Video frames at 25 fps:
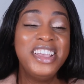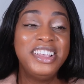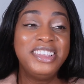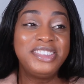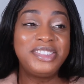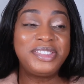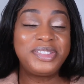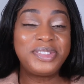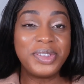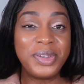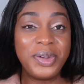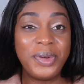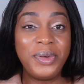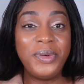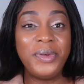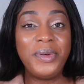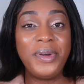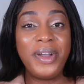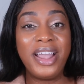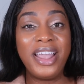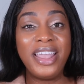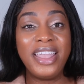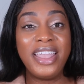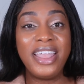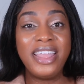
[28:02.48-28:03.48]
So
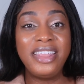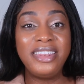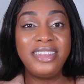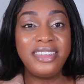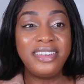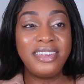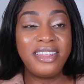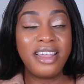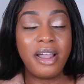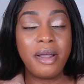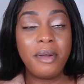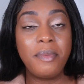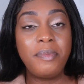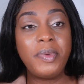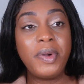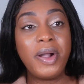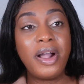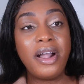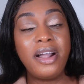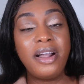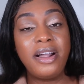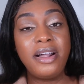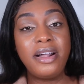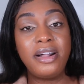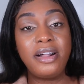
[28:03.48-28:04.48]
I ended up
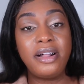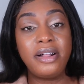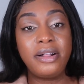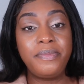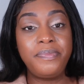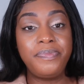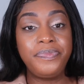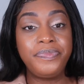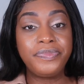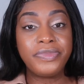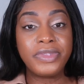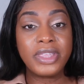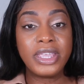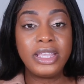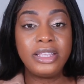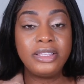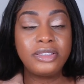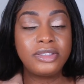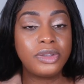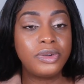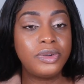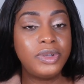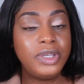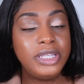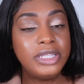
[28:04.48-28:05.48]

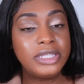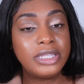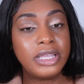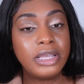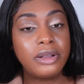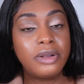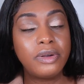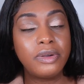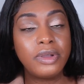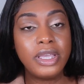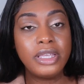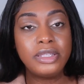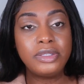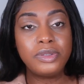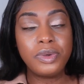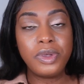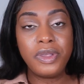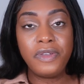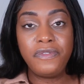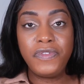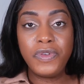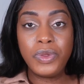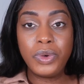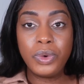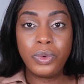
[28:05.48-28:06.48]
so he's like, okay, so
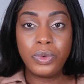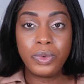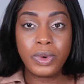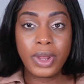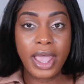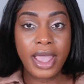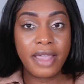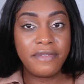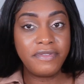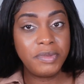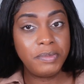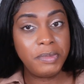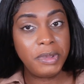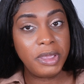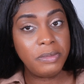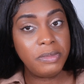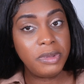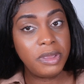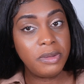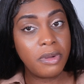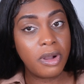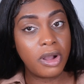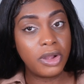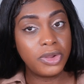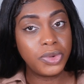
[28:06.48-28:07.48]
if you don't have the
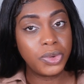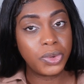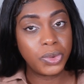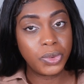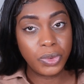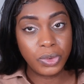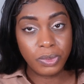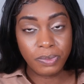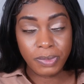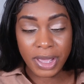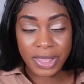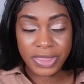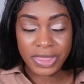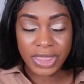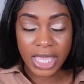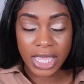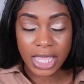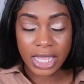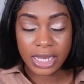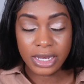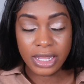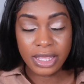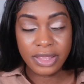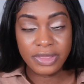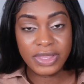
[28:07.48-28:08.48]
baby on your own by
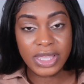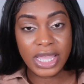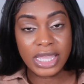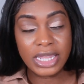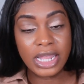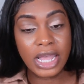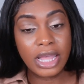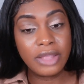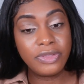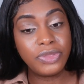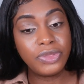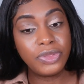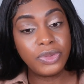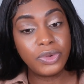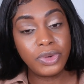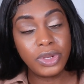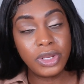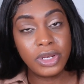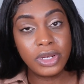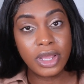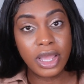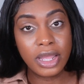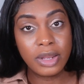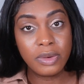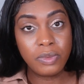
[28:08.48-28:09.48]
then at
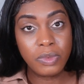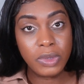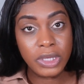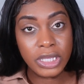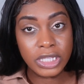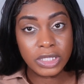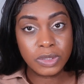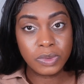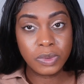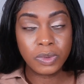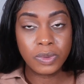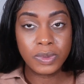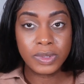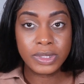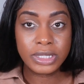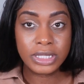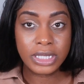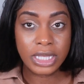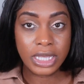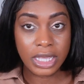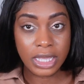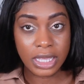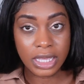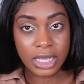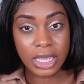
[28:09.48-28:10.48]
39 weeks we will
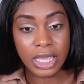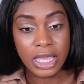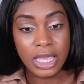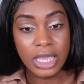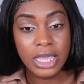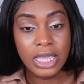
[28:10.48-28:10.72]
take